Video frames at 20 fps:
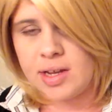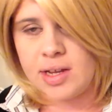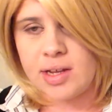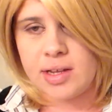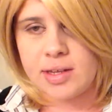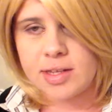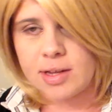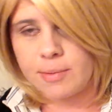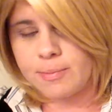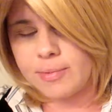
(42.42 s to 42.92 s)

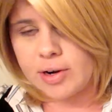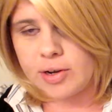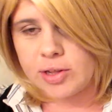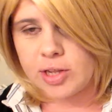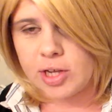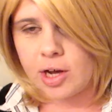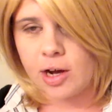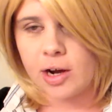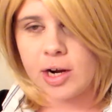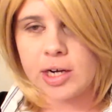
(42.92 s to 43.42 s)
somewhere in the
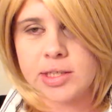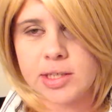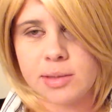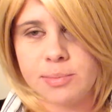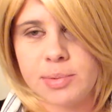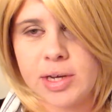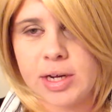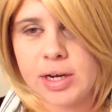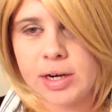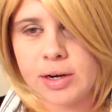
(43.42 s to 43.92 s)
cards up
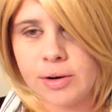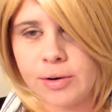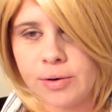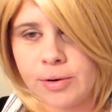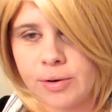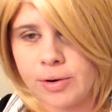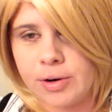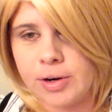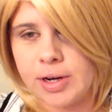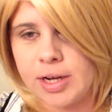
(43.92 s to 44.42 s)
here
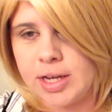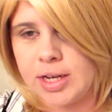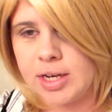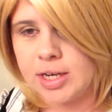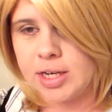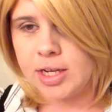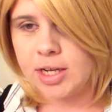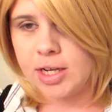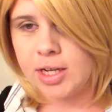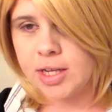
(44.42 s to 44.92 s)
or
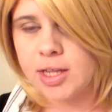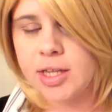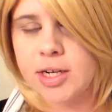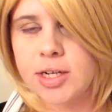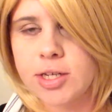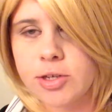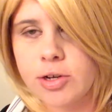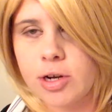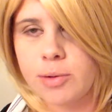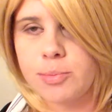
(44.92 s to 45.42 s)
in the
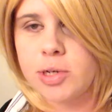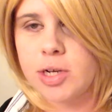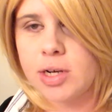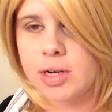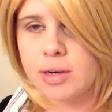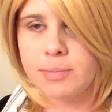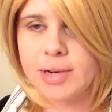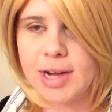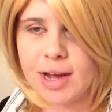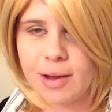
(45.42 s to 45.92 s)
description
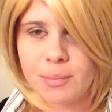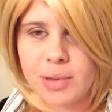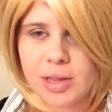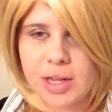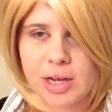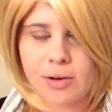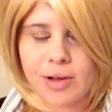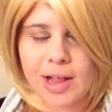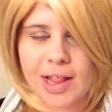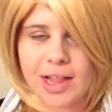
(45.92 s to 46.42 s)
down below.
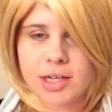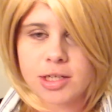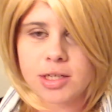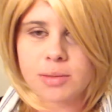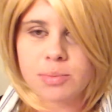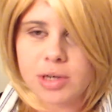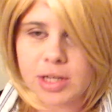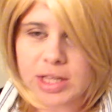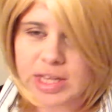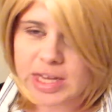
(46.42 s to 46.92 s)
I'll actually
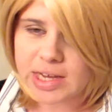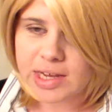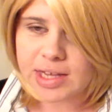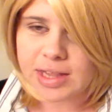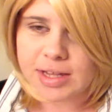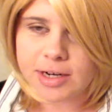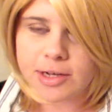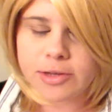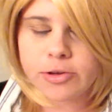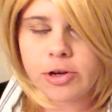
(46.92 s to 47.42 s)
put a link in
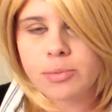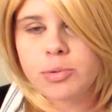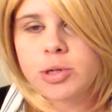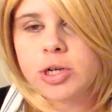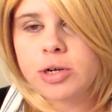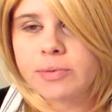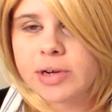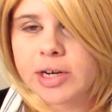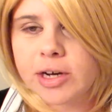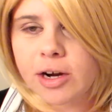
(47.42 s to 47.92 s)
the description
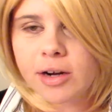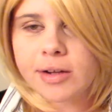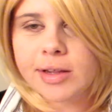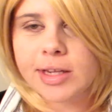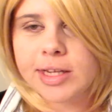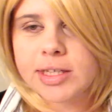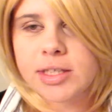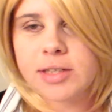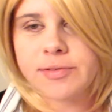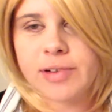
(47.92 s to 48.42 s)

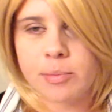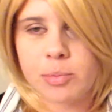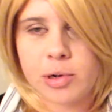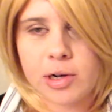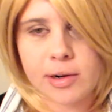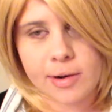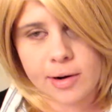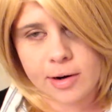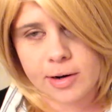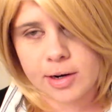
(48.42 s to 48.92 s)
regardless if I put a
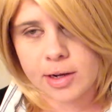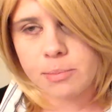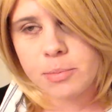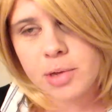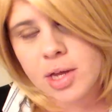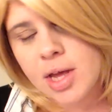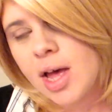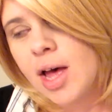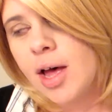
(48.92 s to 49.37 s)
card up.